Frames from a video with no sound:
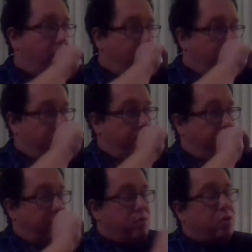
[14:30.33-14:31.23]

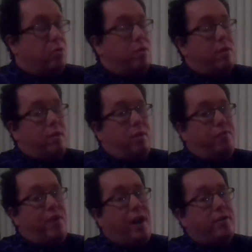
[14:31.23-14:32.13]
But the
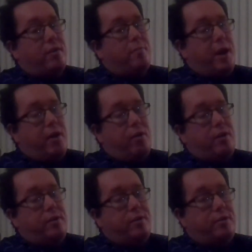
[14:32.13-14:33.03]
fact of the matter
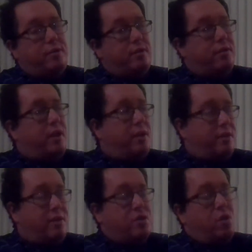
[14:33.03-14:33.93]
is that
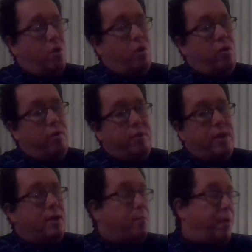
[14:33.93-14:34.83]
this girl
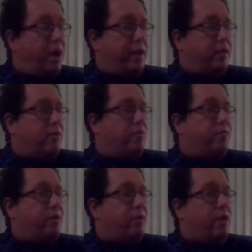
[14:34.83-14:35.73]
that you're pining
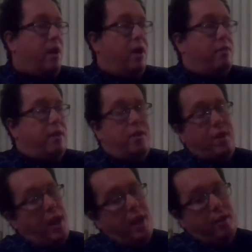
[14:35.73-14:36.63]
over, that you
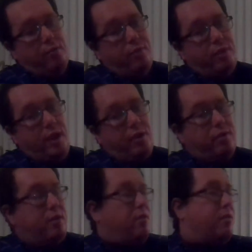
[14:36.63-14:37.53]
can't live without,
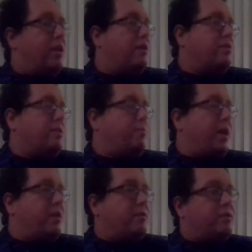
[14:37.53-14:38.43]
that you think is the
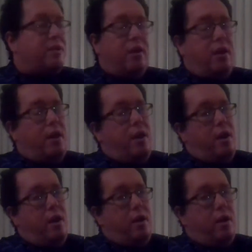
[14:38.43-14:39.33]
best,
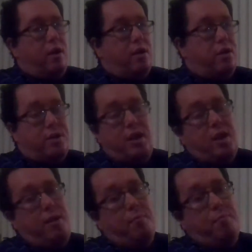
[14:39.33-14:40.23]

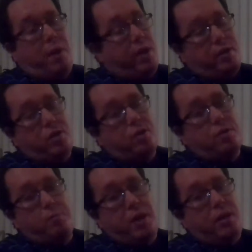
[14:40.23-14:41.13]
she might
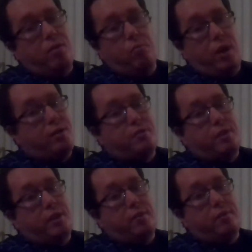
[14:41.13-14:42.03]
just be your
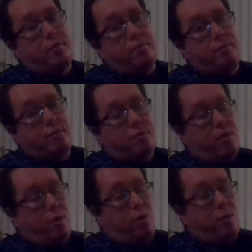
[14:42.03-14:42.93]
Rosalind.
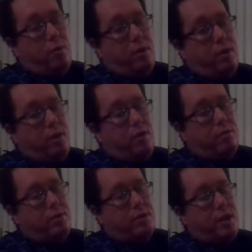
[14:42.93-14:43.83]
So,
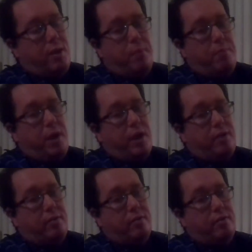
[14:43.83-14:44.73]
just keep in
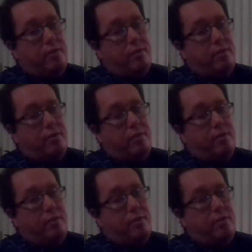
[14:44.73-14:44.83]
mind,